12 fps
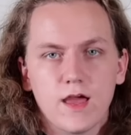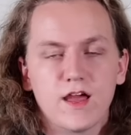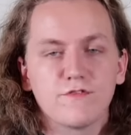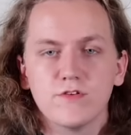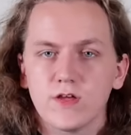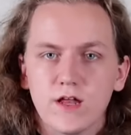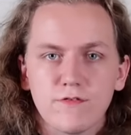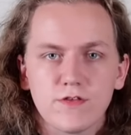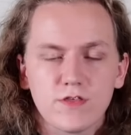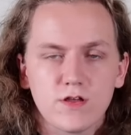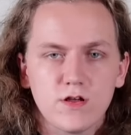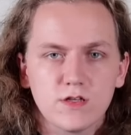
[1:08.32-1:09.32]
After you get
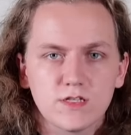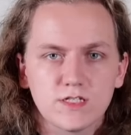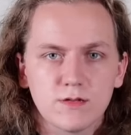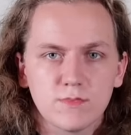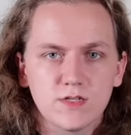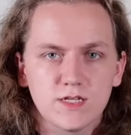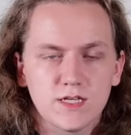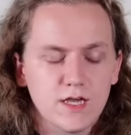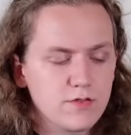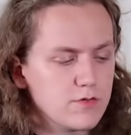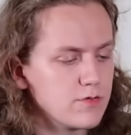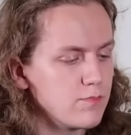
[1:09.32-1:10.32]
everything all assembled
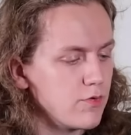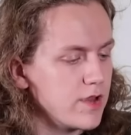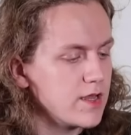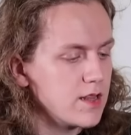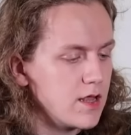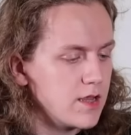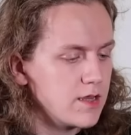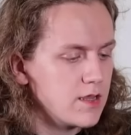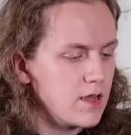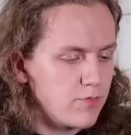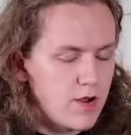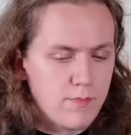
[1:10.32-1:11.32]
together, the brake line
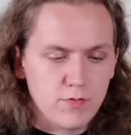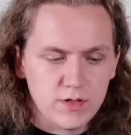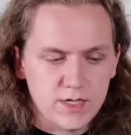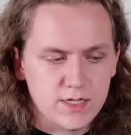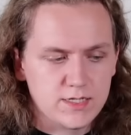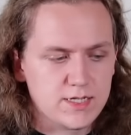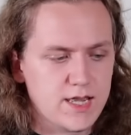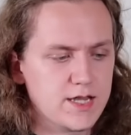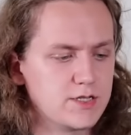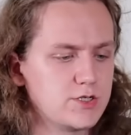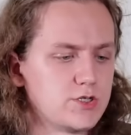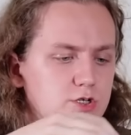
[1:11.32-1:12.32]
properly attached,